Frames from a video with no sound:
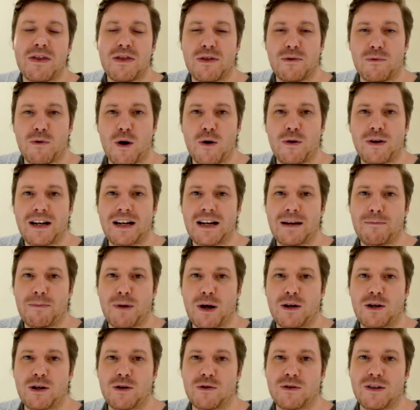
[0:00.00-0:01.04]
thrown in a
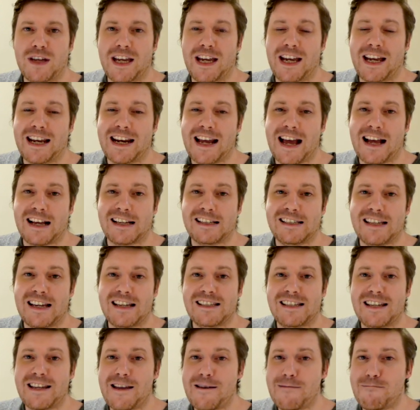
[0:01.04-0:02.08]
bundle that you can
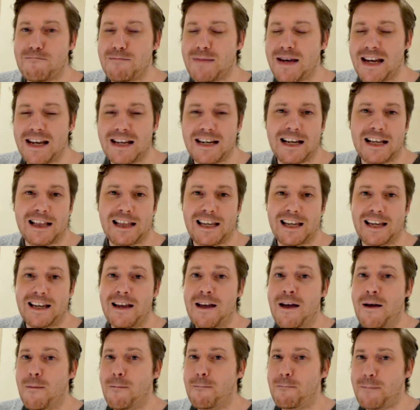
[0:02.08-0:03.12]
access immediately
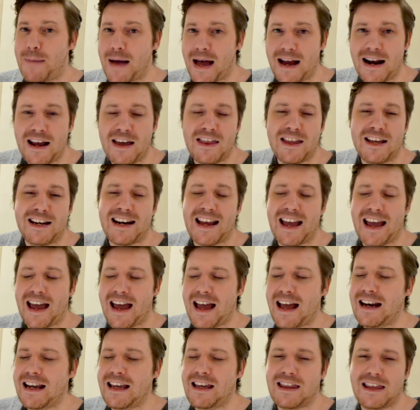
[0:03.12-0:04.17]
better than
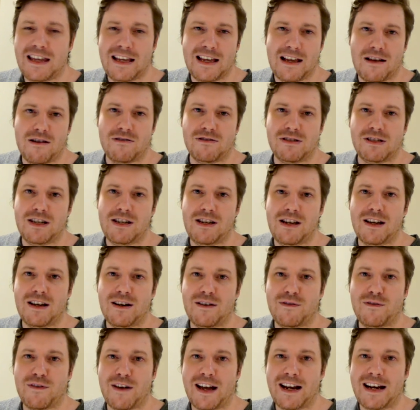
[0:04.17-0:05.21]
anything else you're
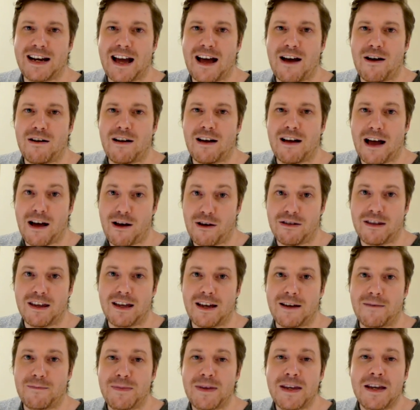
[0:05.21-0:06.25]
gonna find out out
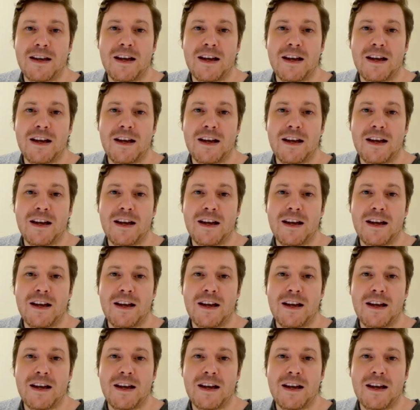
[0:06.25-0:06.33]
there.